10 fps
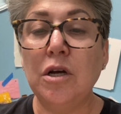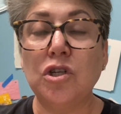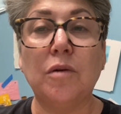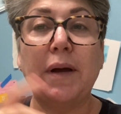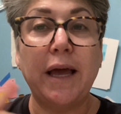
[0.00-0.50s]

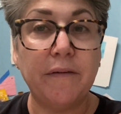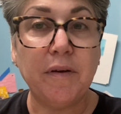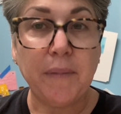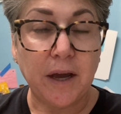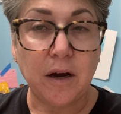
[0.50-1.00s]
So my heavy
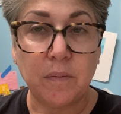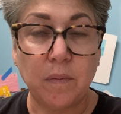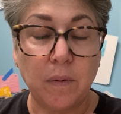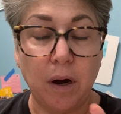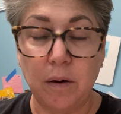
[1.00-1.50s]
makeup
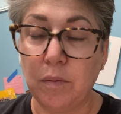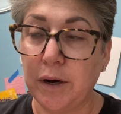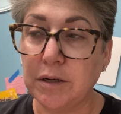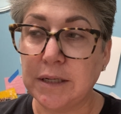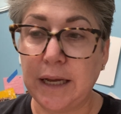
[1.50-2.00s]
uh,
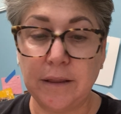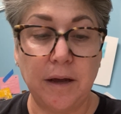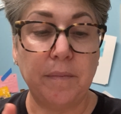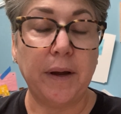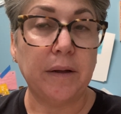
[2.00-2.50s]
wearers get
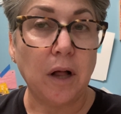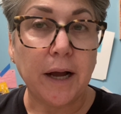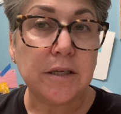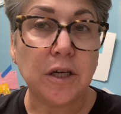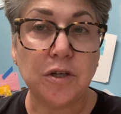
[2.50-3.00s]
them. My
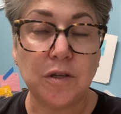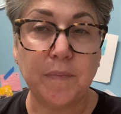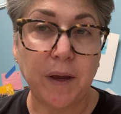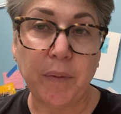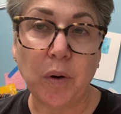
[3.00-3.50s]
clients that use
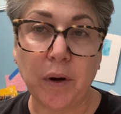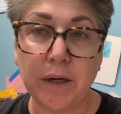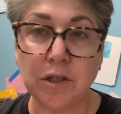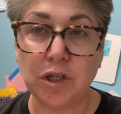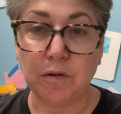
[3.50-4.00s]
baby
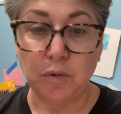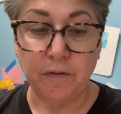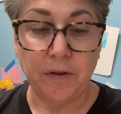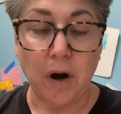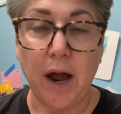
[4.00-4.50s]
oil to
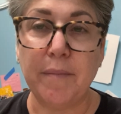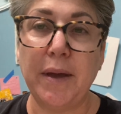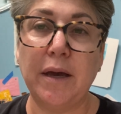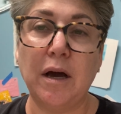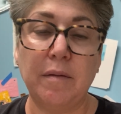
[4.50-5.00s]
remove their eye
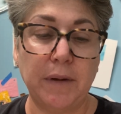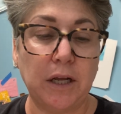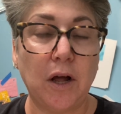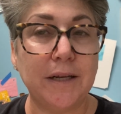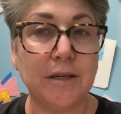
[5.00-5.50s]
makeup. My
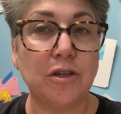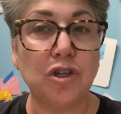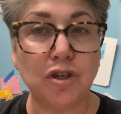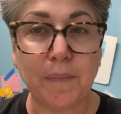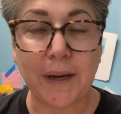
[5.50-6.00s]
clients that are
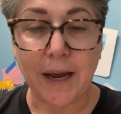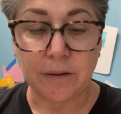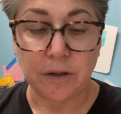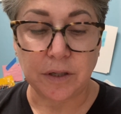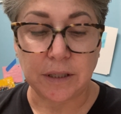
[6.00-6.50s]
stripping
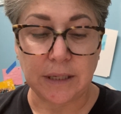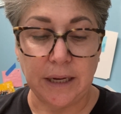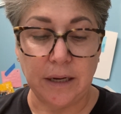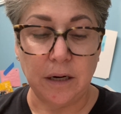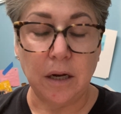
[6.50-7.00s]
out their
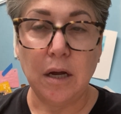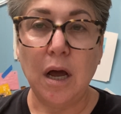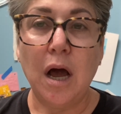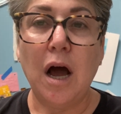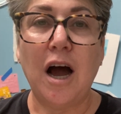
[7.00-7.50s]
skin
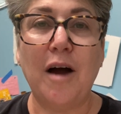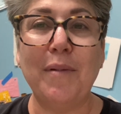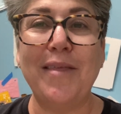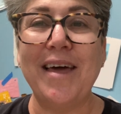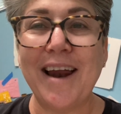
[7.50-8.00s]
um,
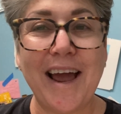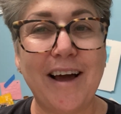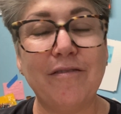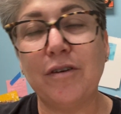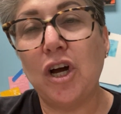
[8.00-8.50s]
and then I
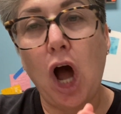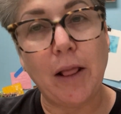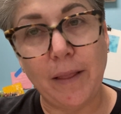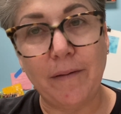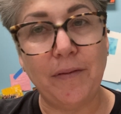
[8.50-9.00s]
have,
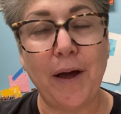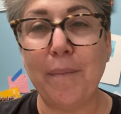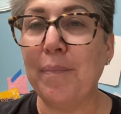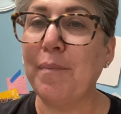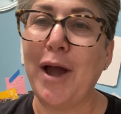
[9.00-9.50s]
God love
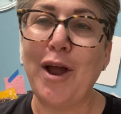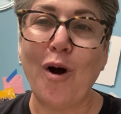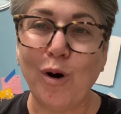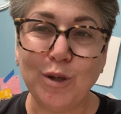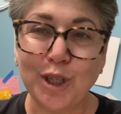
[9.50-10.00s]
them, my
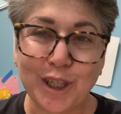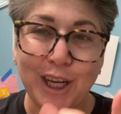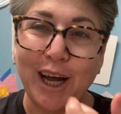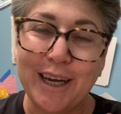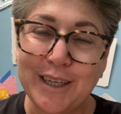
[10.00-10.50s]
older
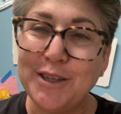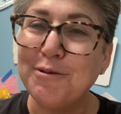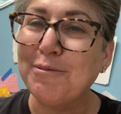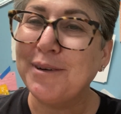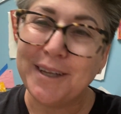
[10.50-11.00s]
clients who
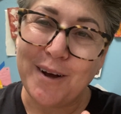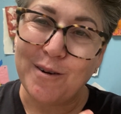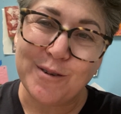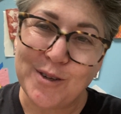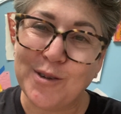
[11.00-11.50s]
are really
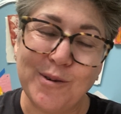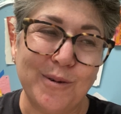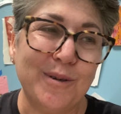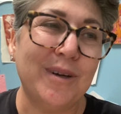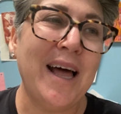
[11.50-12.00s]
old
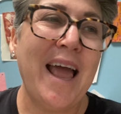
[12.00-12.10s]
school